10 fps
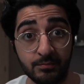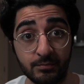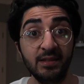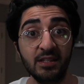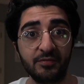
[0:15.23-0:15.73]

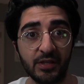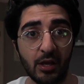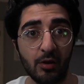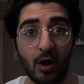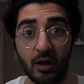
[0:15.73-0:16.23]
In this
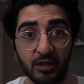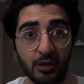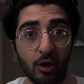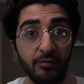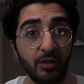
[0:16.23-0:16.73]
video, I'm going to
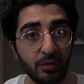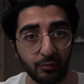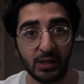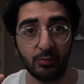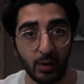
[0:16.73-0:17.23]
go over
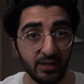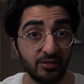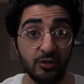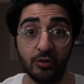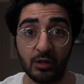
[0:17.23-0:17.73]
3 ways
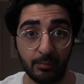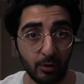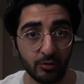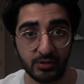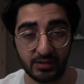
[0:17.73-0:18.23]
that you can
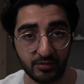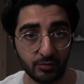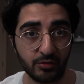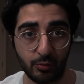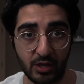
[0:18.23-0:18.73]
approach these
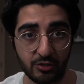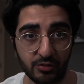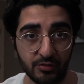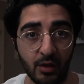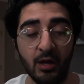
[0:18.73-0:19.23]
sorts of
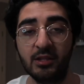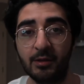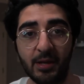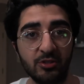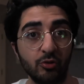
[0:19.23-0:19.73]
questions to
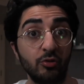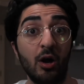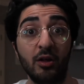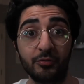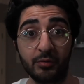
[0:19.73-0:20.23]
make sure you're
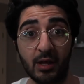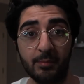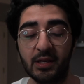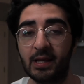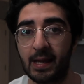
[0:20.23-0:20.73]
answering them
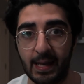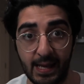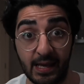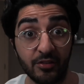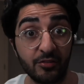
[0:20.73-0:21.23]
in a
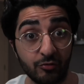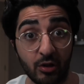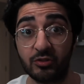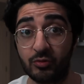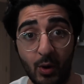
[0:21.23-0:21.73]
clear and
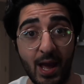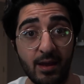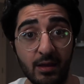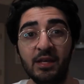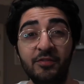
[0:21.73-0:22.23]
structured way.
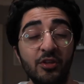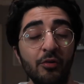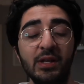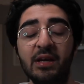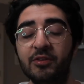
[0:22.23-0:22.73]
If you don't
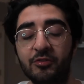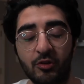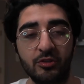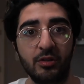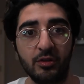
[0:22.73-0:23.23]
really have a
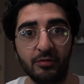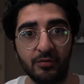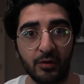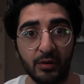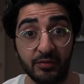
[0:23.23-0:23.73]
structure that you're
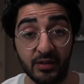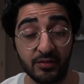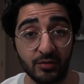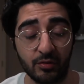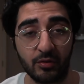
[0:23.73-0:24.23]
following for this
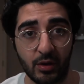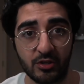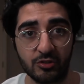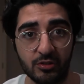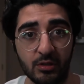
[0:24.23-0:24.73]
sort of
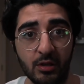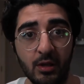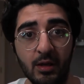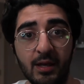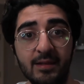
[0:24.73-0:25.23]
question,
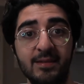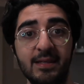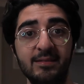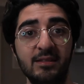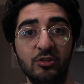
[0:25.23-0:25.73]
it's
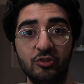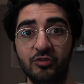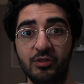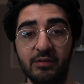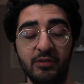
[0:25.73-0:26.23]
easy to
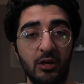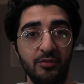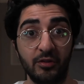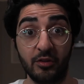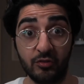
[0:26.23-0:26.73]
just give an
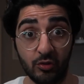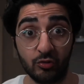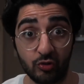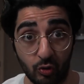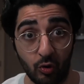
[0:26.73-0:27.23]
answer that's too
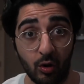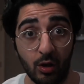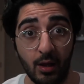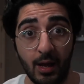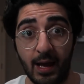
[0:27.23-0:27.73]

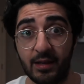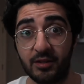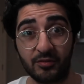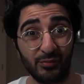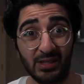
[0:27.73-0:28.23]
short and
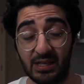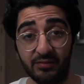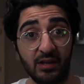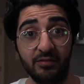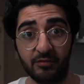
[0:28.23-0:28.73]
doesn't really give
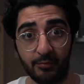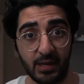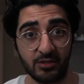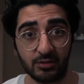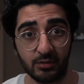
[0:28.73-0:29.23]
enough
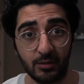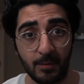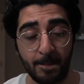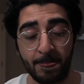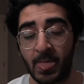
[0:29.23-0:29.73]
information.
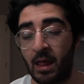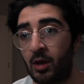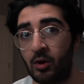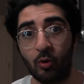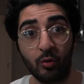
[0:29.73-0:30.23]

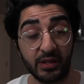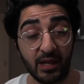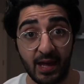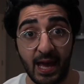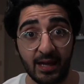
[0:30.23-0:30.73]
Or on the
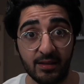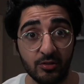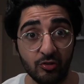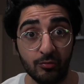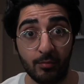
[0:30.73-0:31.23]
other hand,
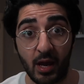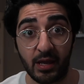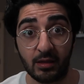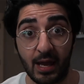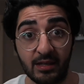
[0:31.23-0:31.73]
you
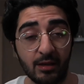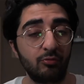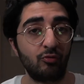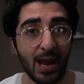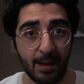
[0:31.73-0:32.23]
might end up
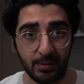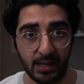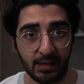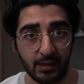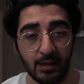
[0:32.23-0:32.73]

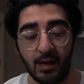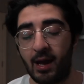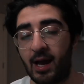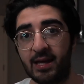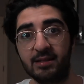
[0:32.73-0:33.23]
rambling
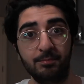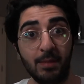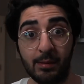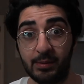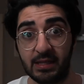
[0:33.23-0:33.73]
and
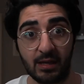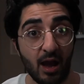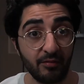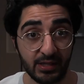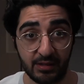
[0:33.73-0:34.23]
maybe
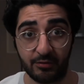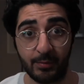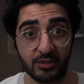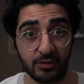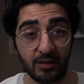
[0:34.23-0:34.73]
cover the
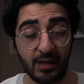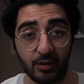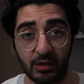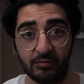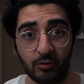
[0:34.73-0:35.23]
information that they're
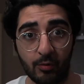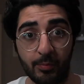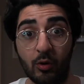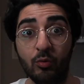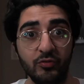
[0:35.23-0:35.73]
looking for,
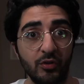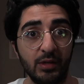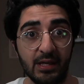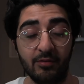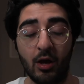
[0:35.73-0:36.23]
but also
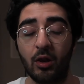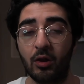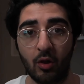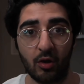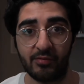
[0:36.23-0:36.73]
give a
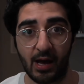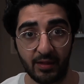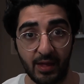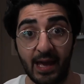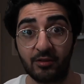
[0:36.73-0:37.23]
lot of
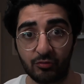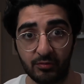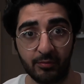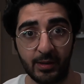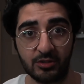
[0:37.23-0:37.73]
other extra
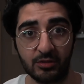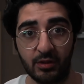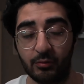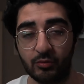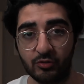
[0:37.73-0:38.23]
information
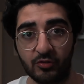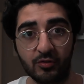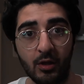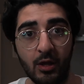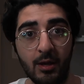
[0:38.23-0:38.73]
that will just
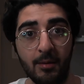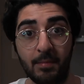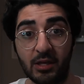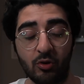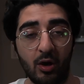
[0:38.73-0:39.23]

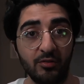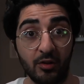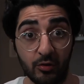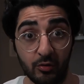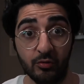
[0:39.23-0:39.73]
make your answer
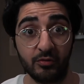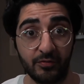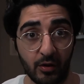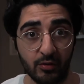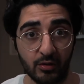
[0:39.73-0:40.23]
lose
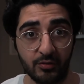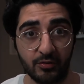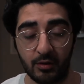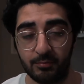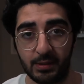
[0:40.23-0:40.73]
focus
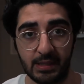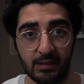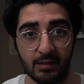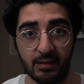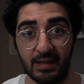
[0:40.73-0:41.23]
and
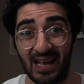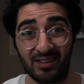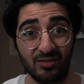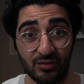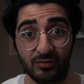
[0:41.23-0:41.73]
be
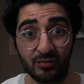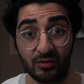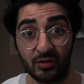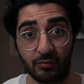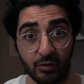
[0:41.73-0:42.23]
less useful
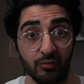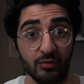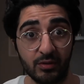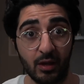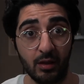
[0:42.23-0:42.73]
to the
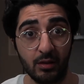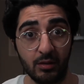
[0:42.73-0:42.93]
recruiter.